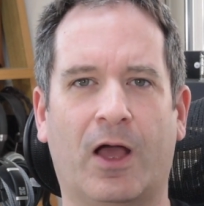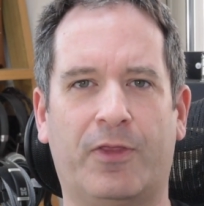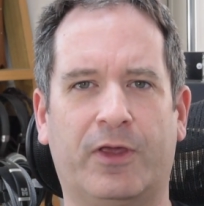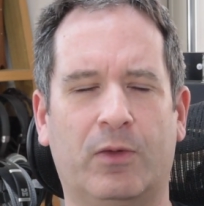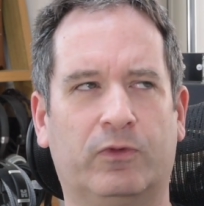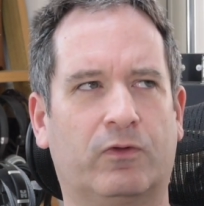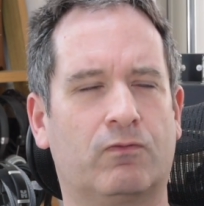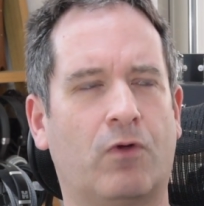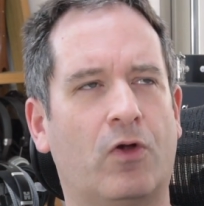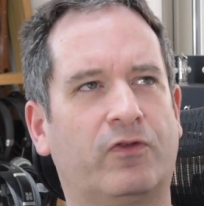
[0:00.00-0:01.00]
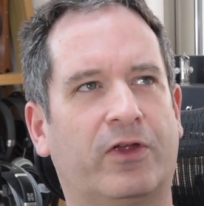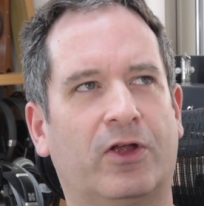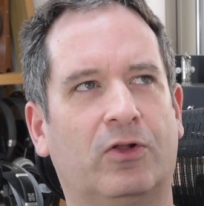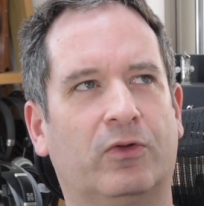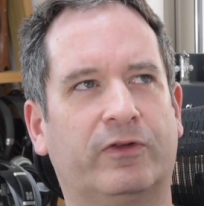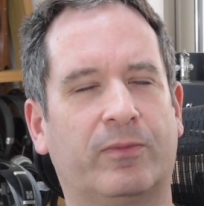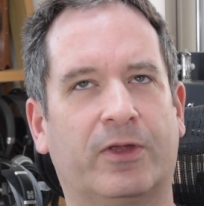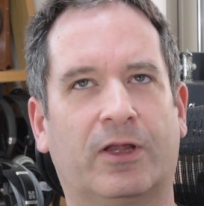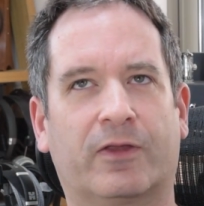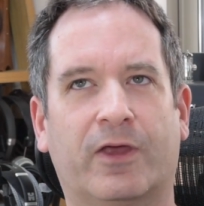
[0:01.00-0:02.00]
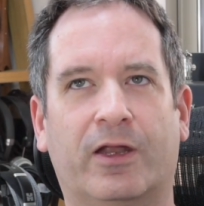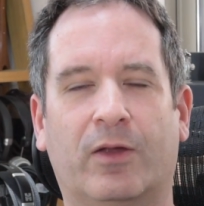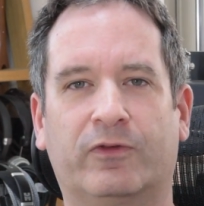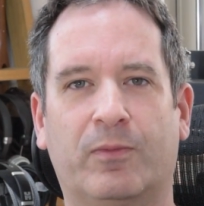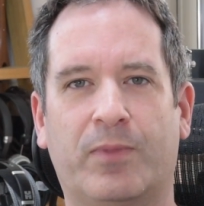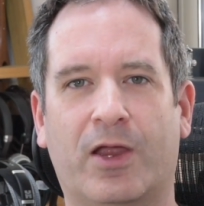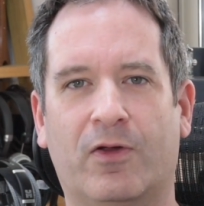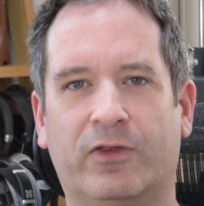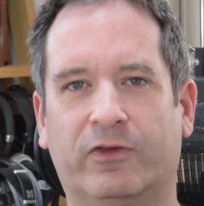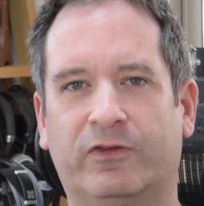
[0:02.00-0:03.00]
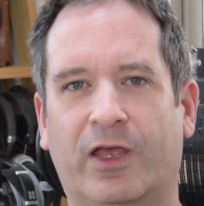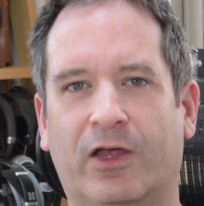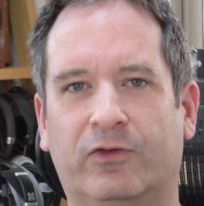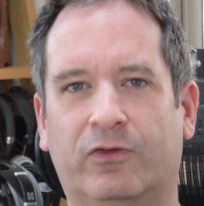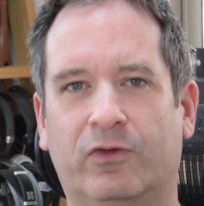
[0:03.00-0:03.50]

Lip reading: I think it was a Rotel or something like that, and I was comparing the sound